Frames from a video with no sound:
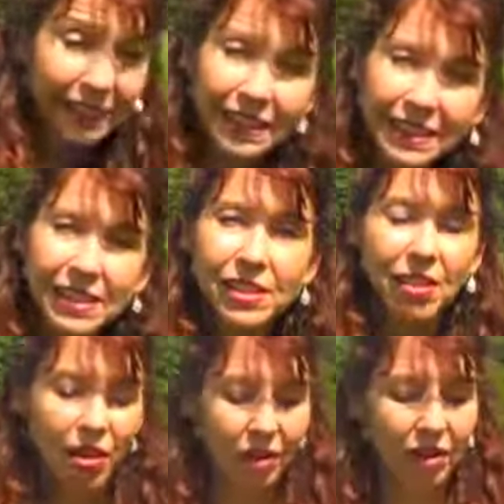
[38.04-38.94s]
it is
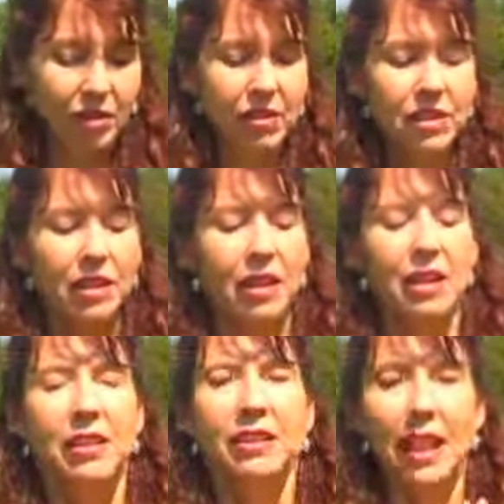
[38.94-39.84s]
called
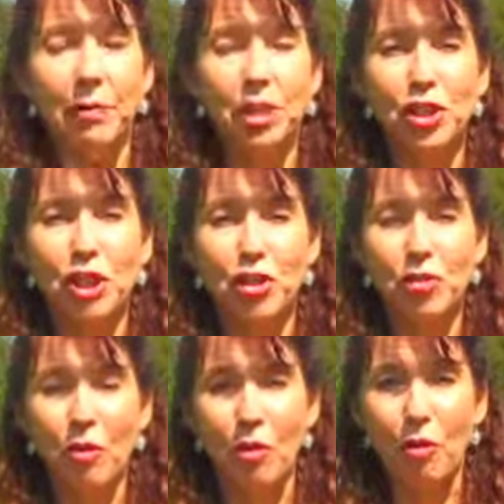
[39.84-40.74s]
Damage
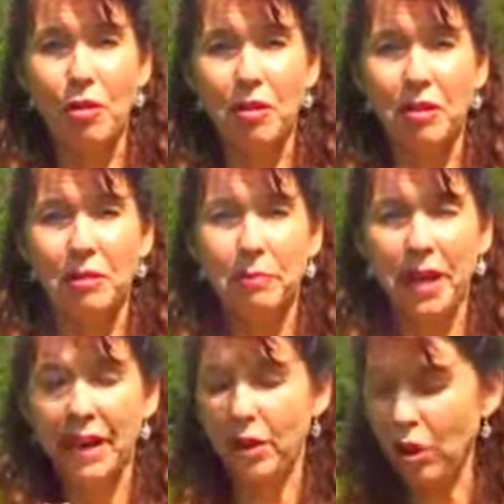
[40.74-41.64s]
Control
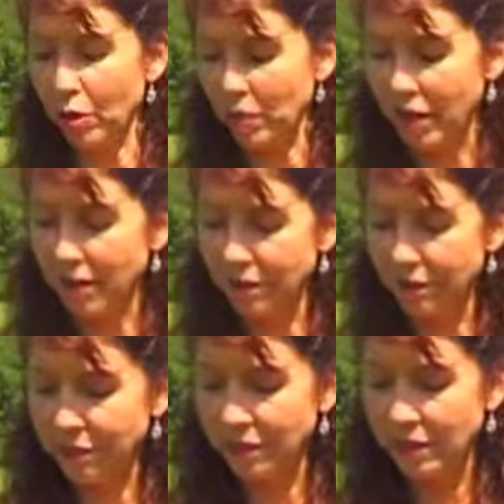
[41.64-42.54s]
by Arbonne.
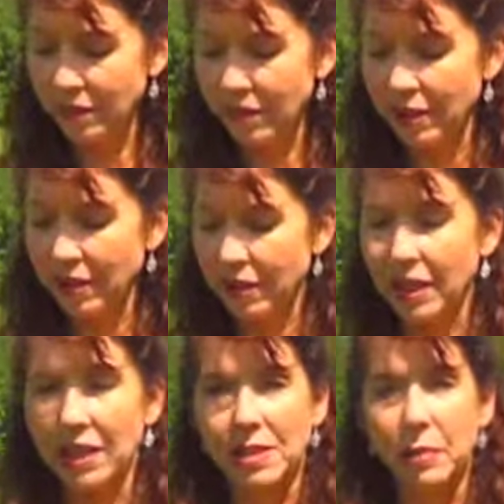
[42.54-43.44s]

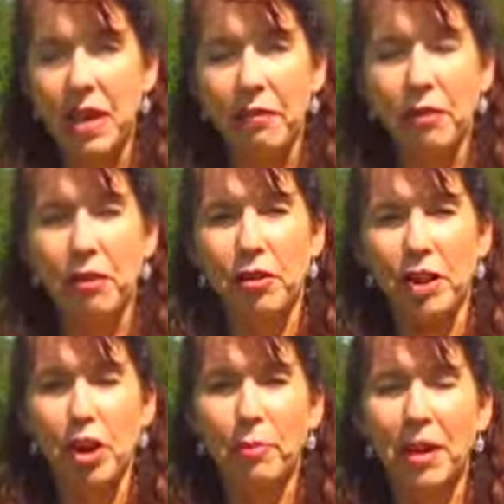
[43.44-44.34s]
SPF 30.
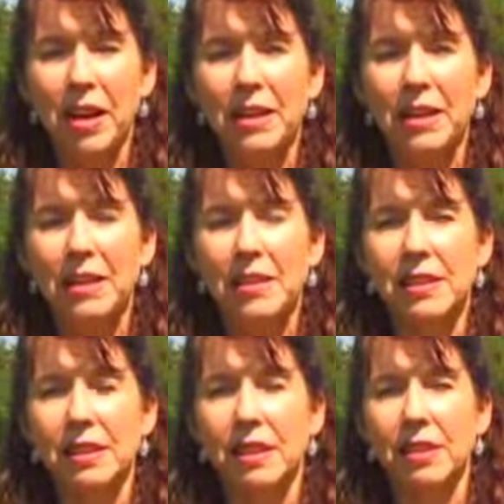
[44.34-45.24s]
Arbonne is
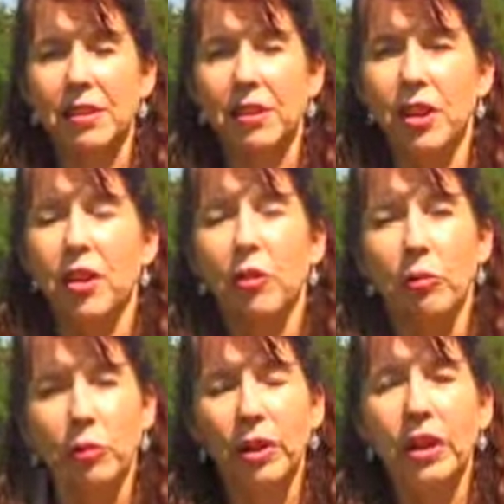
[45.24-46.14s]
a
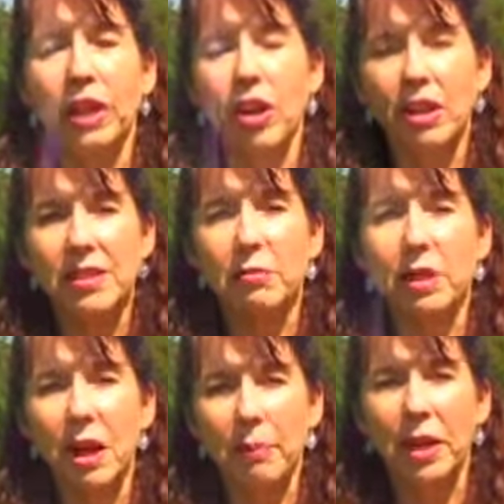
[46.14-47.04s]
really awesome
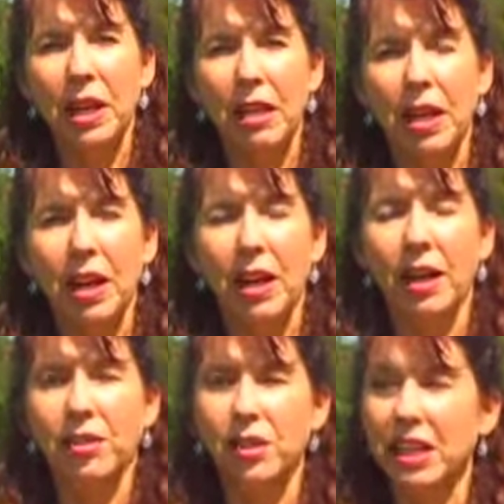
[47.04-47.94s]
company that I
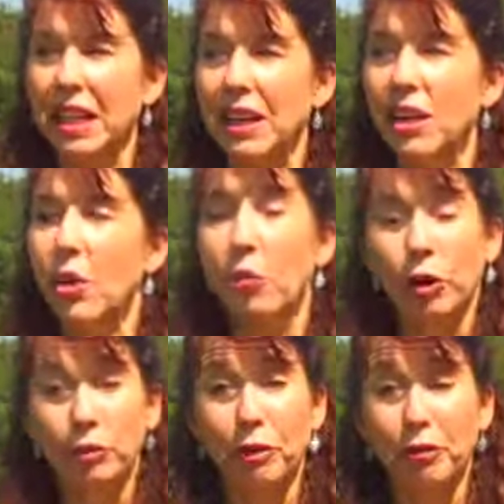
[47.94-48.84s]
actually
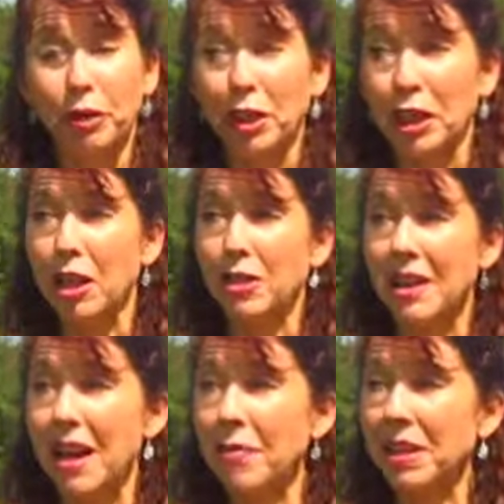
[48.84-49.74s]
worked for for a really long
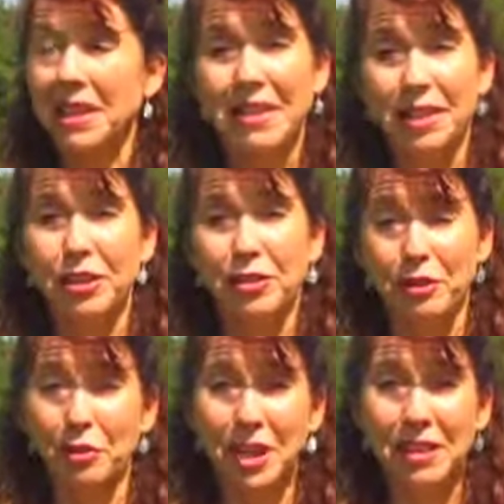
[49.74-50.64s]
time, and I still
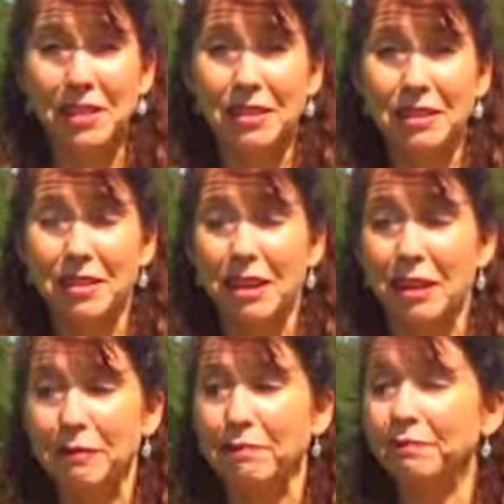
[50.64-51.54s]
do. I still,
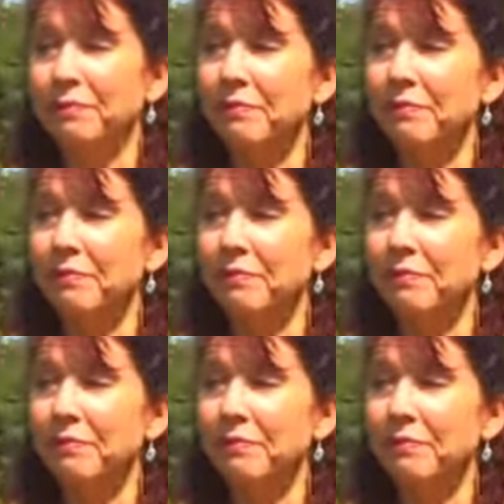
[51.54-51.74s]
um,